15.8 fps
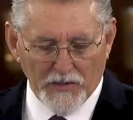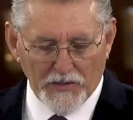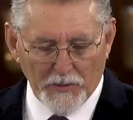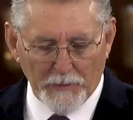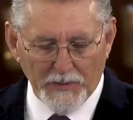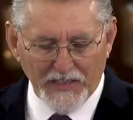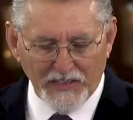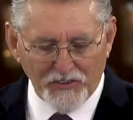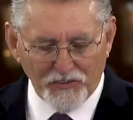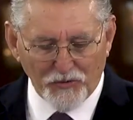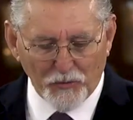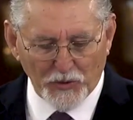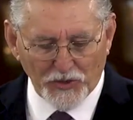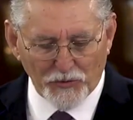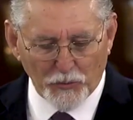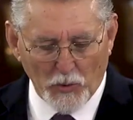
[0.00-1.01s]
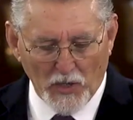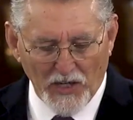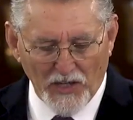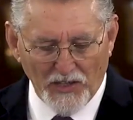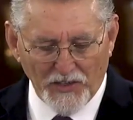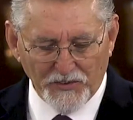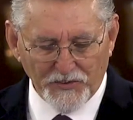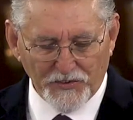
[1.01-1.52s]
The beast which
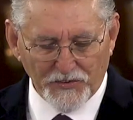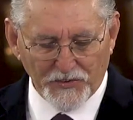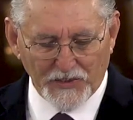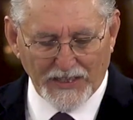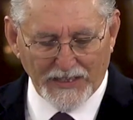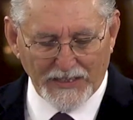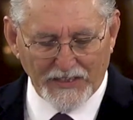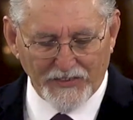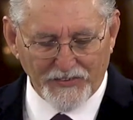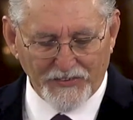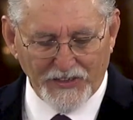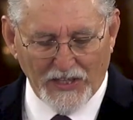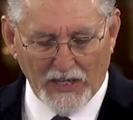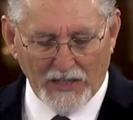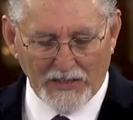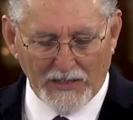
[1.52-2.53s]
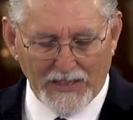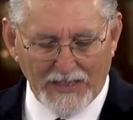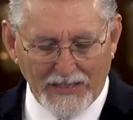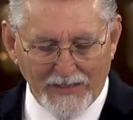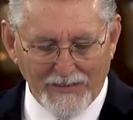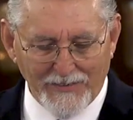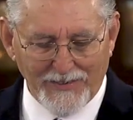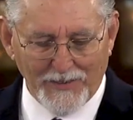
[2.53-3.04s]
was and is not
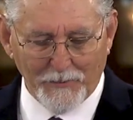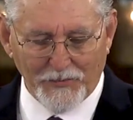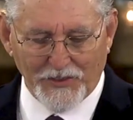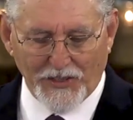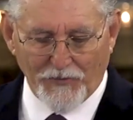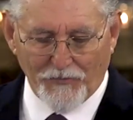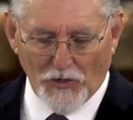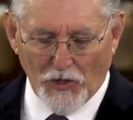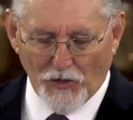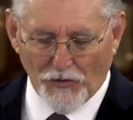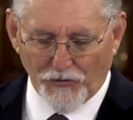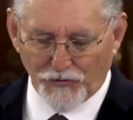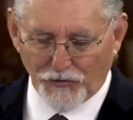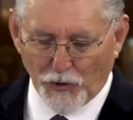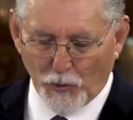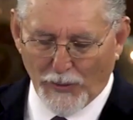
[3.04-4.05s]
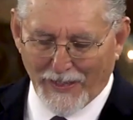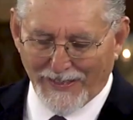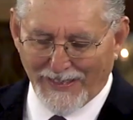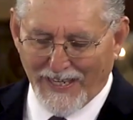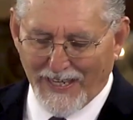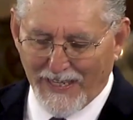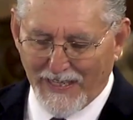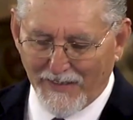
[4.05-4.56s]
is himself also an
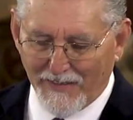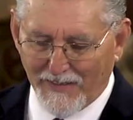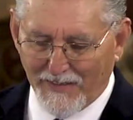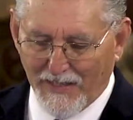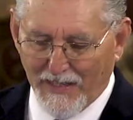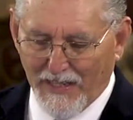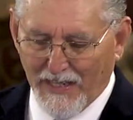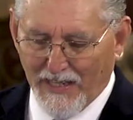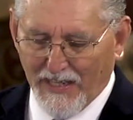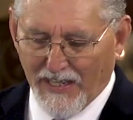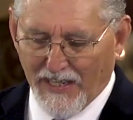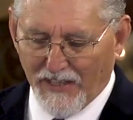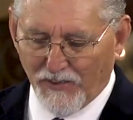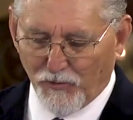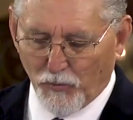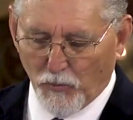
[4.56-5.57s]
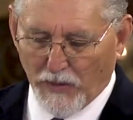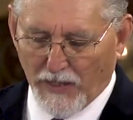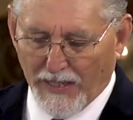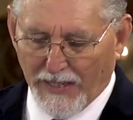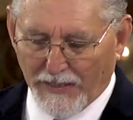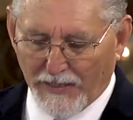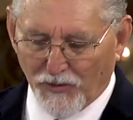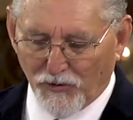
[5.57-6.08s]
eighth as,
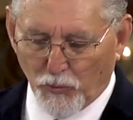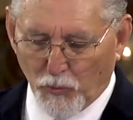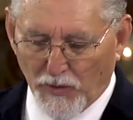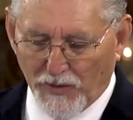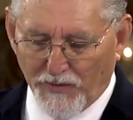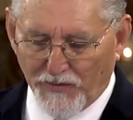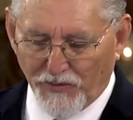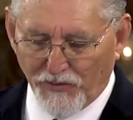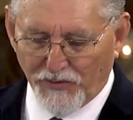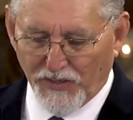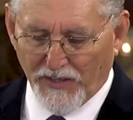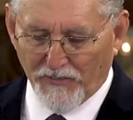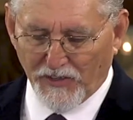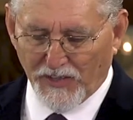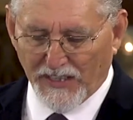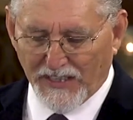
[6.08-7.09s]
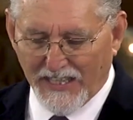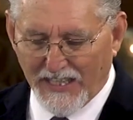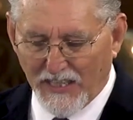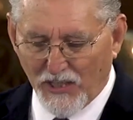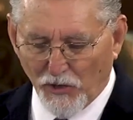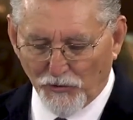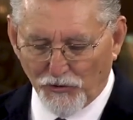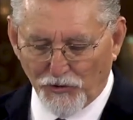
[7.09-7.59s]
and is one of the seven, and he
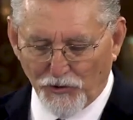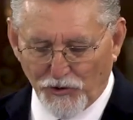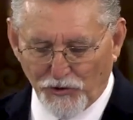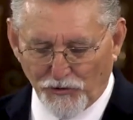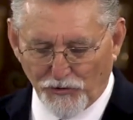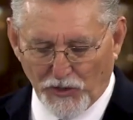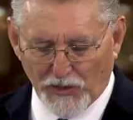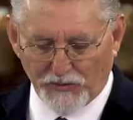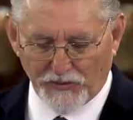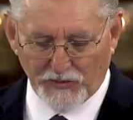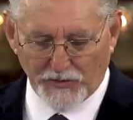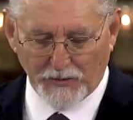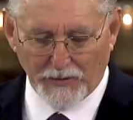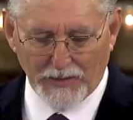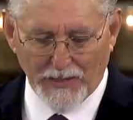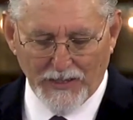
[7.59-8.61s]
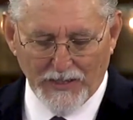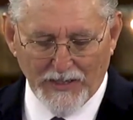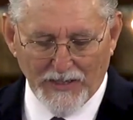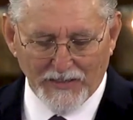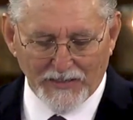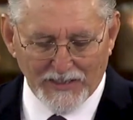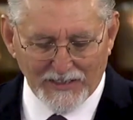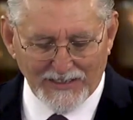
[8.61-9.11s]
goes to destruction.
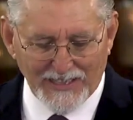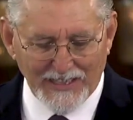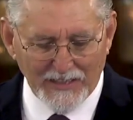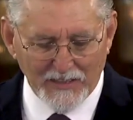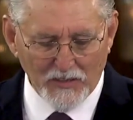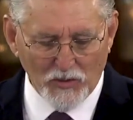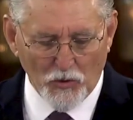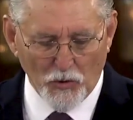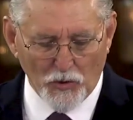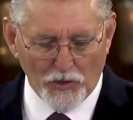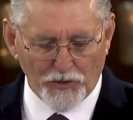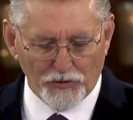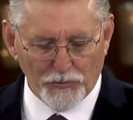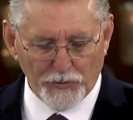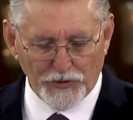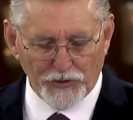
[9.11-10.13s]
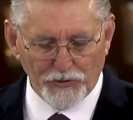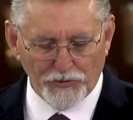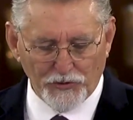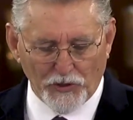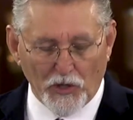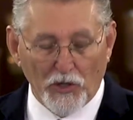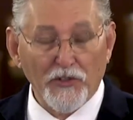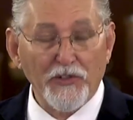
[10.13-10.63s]
The ten horns which you
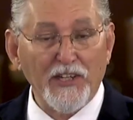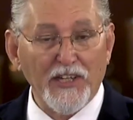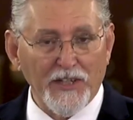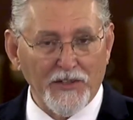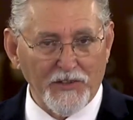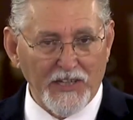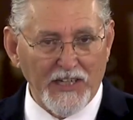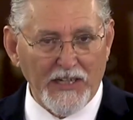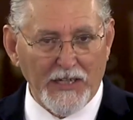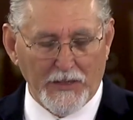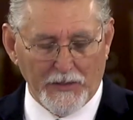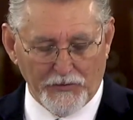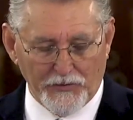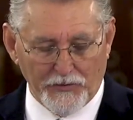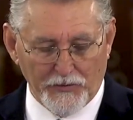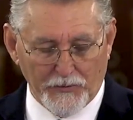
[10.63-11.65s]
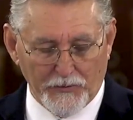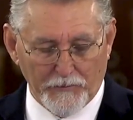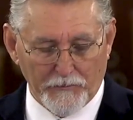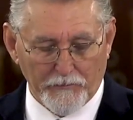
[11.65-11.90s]
saw are ten kings